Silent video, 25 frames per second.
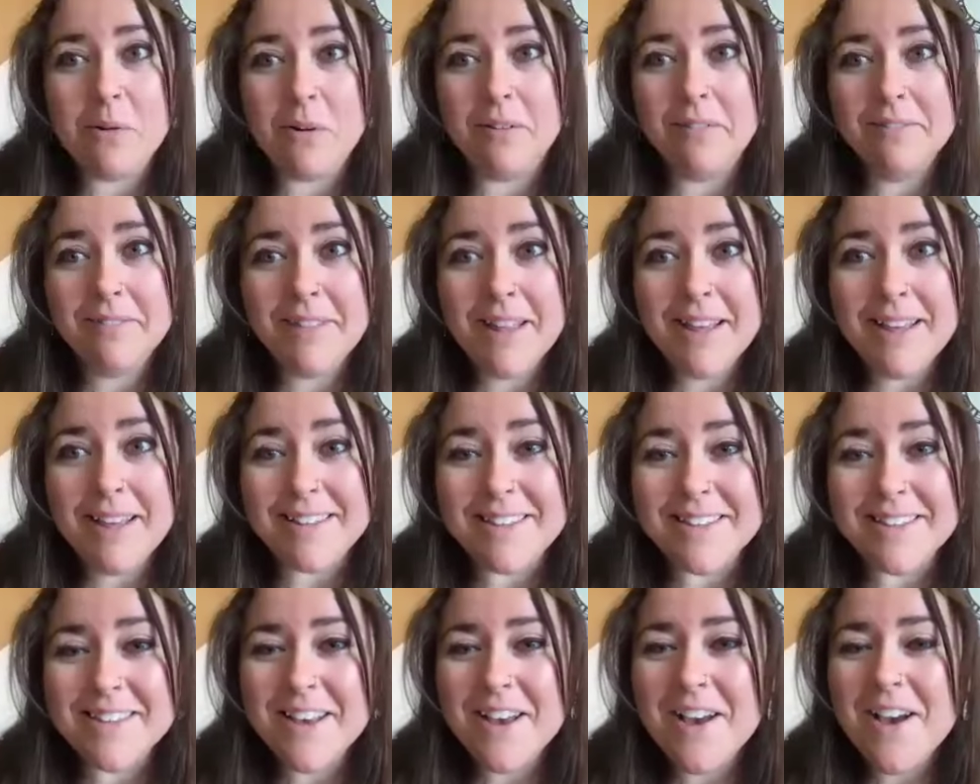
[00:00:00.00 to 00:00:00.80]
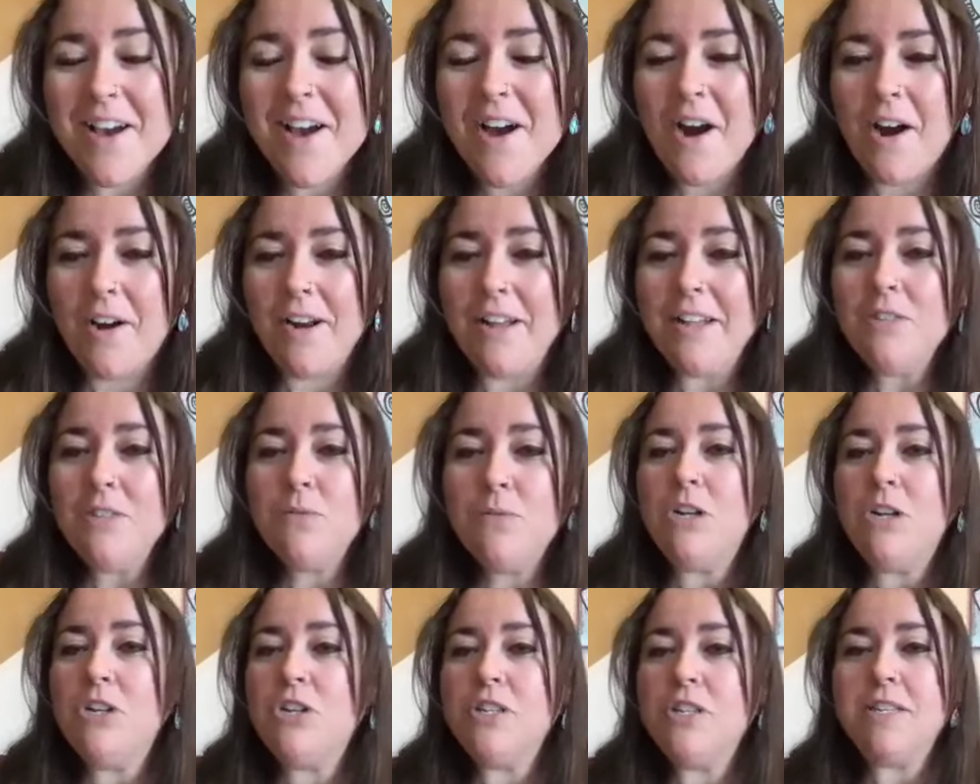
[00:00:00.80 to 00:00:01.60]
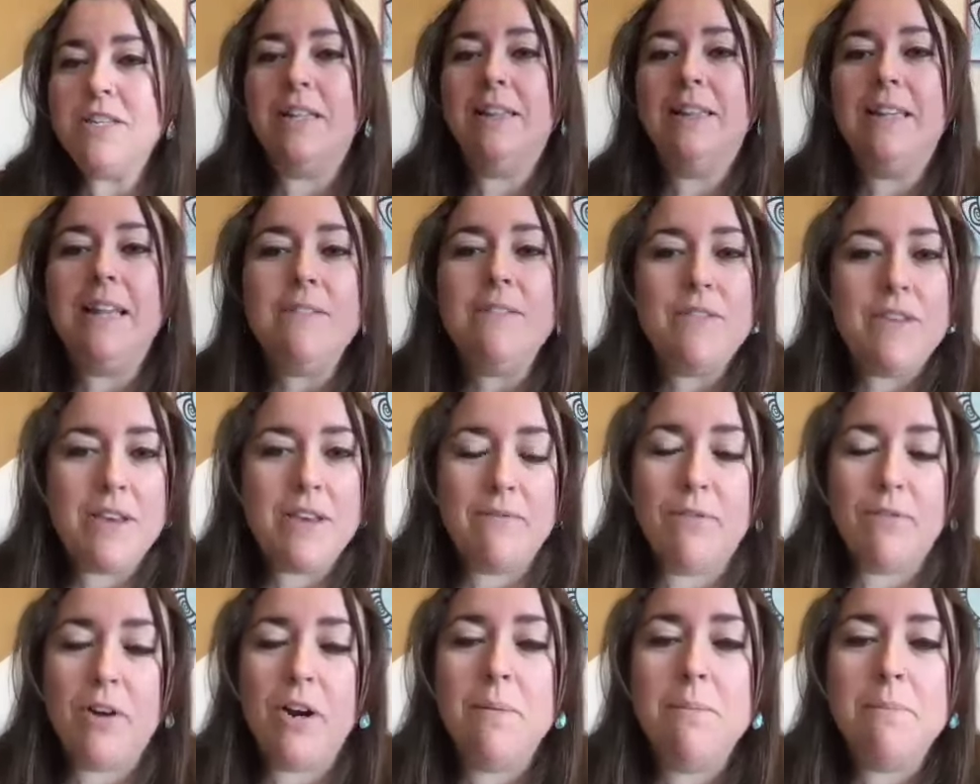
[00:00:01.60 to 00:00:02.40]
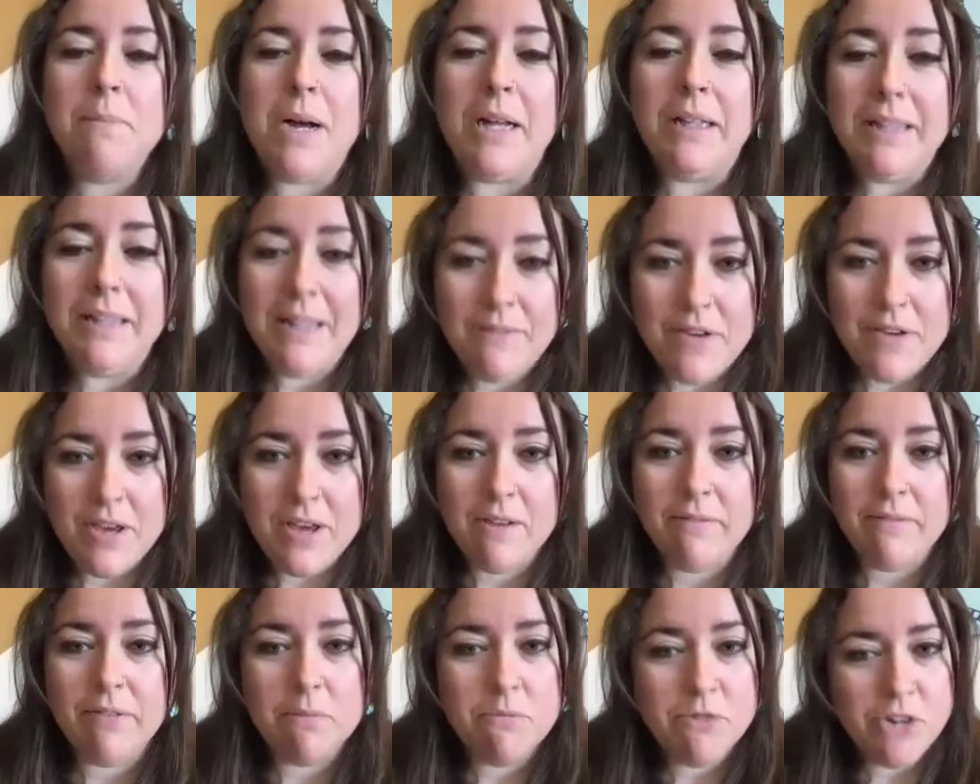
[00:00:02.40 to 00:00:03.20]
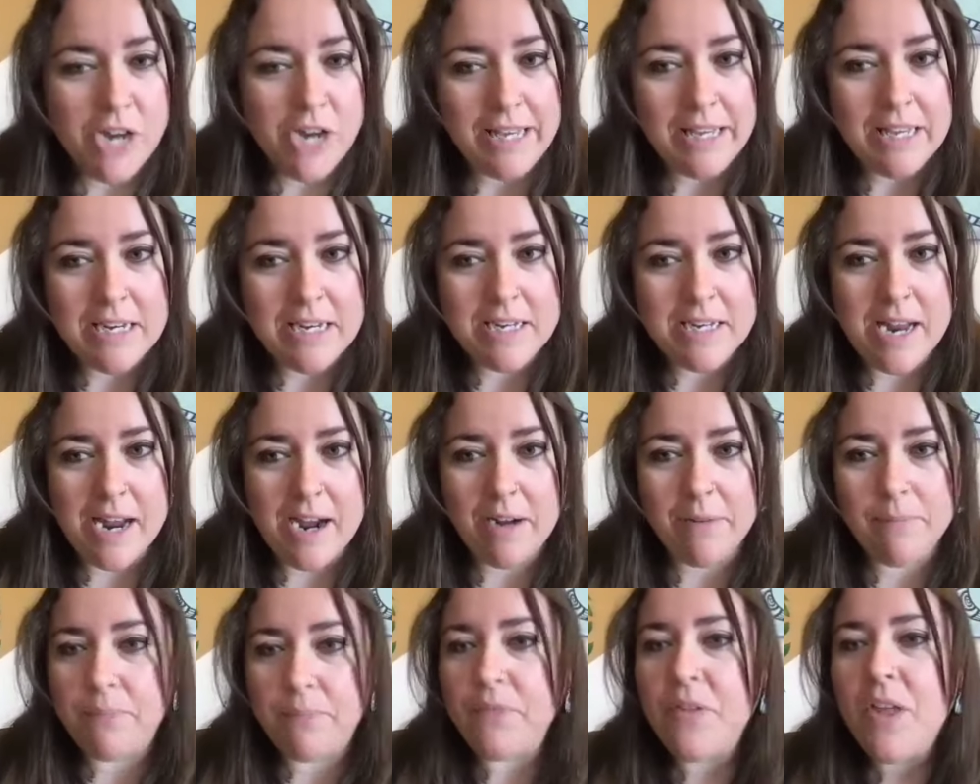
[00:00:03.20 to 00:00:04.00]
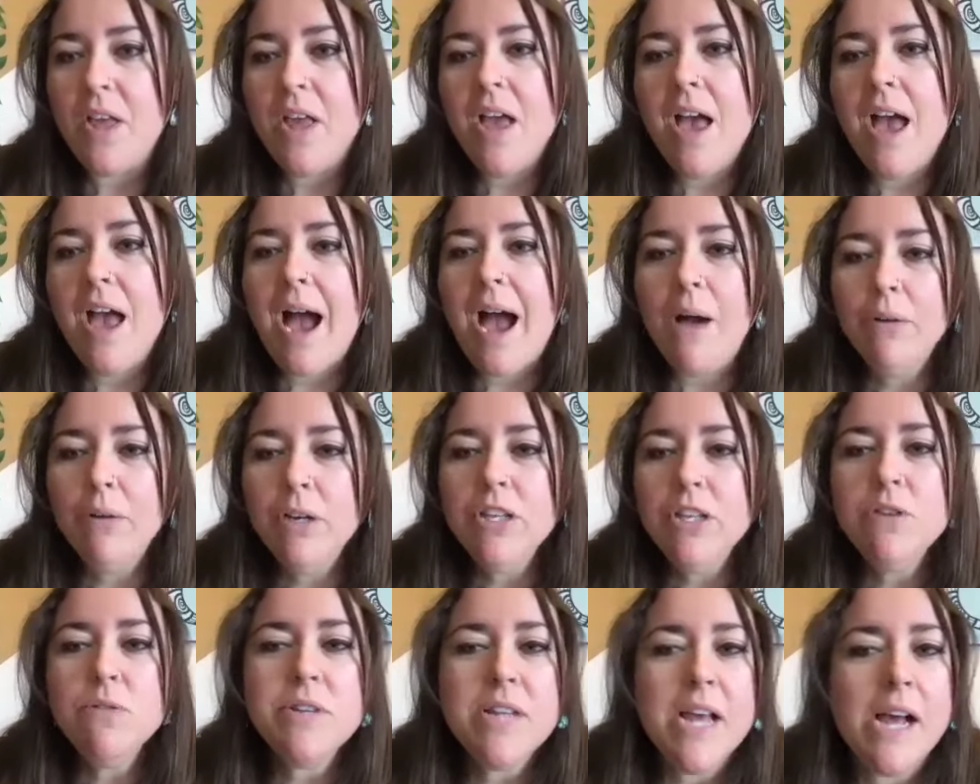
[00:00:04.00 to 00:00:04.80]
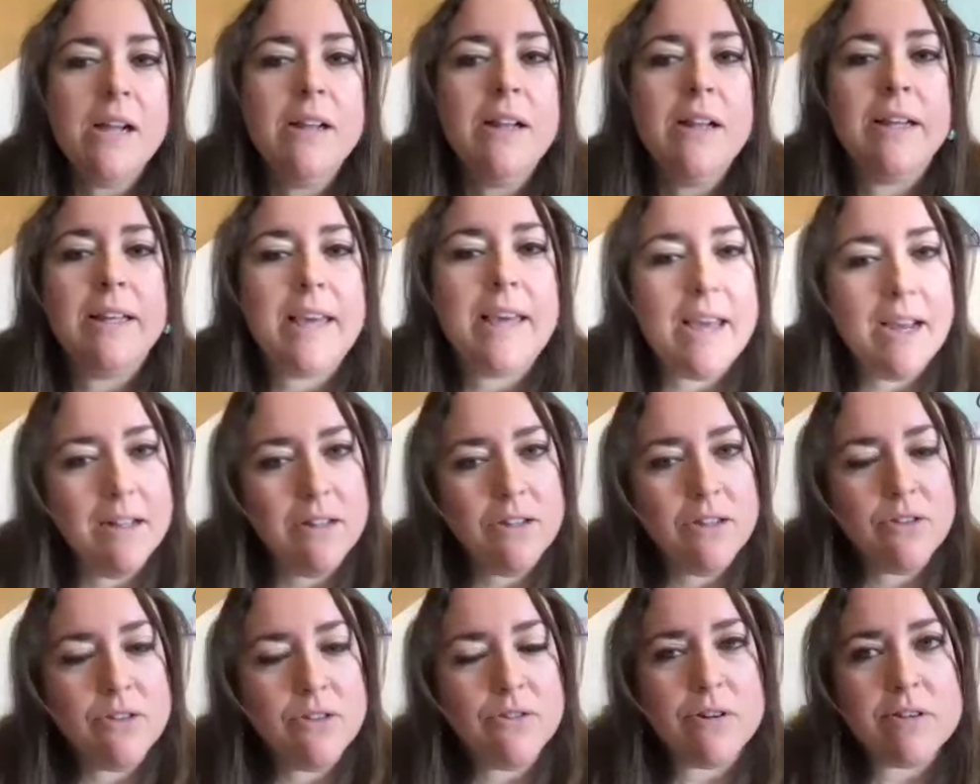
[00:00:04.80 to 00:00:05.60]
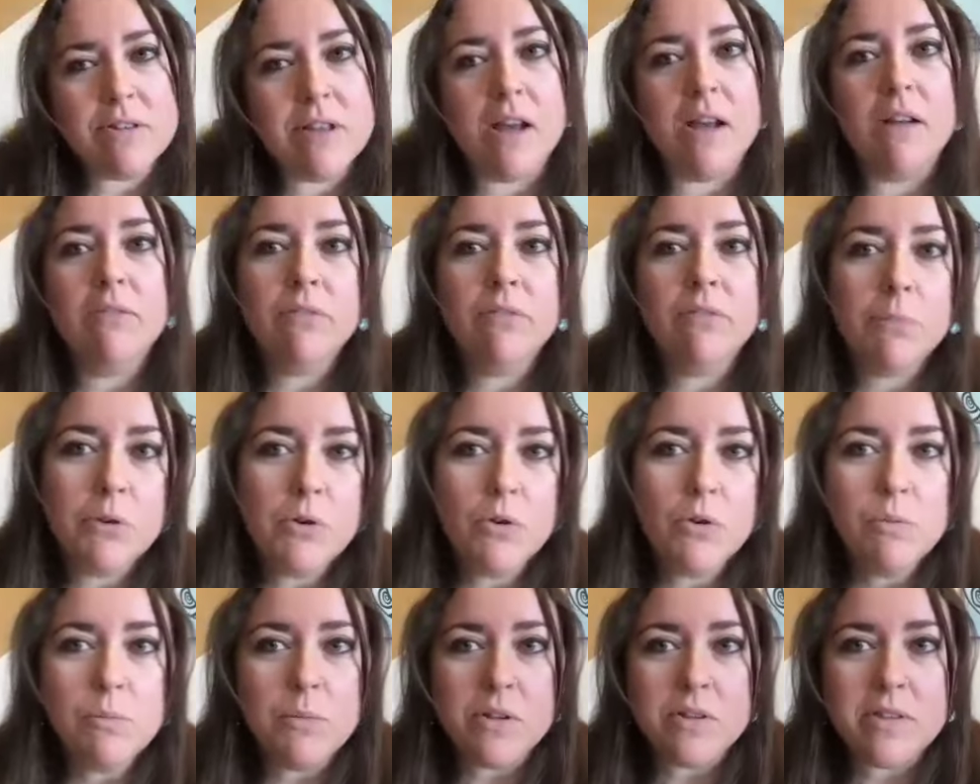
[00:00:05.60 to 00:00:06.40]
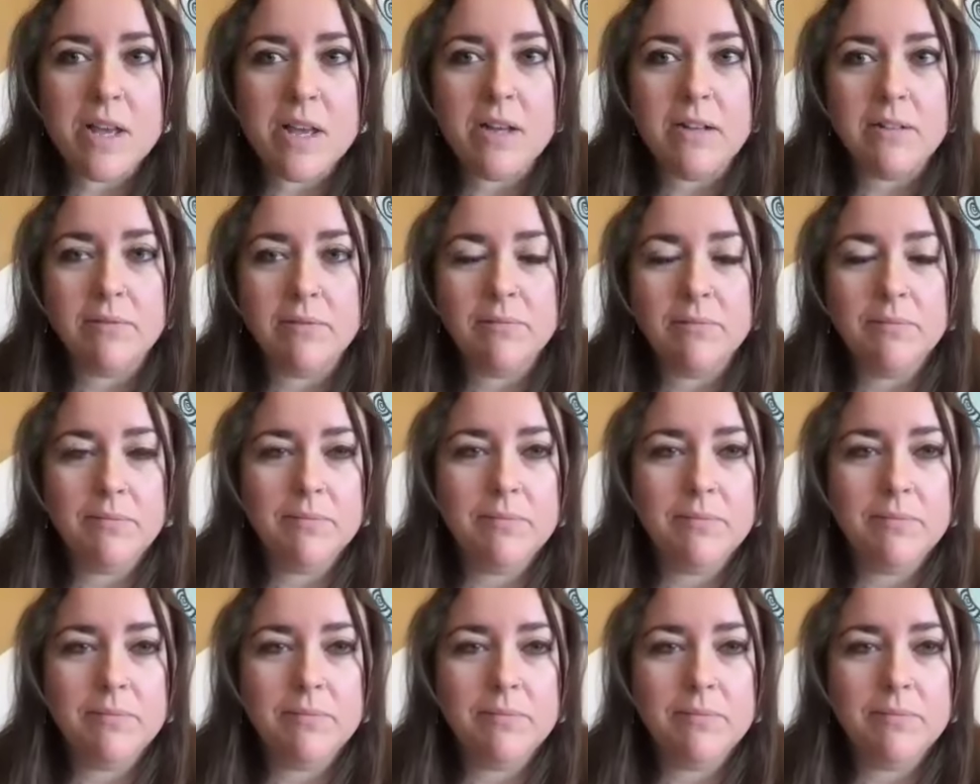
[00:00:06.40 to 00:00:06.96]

cool. Thanks. Our next question is Olivia from Jenkintown. How can you tell a cancerous cell from a normal cell?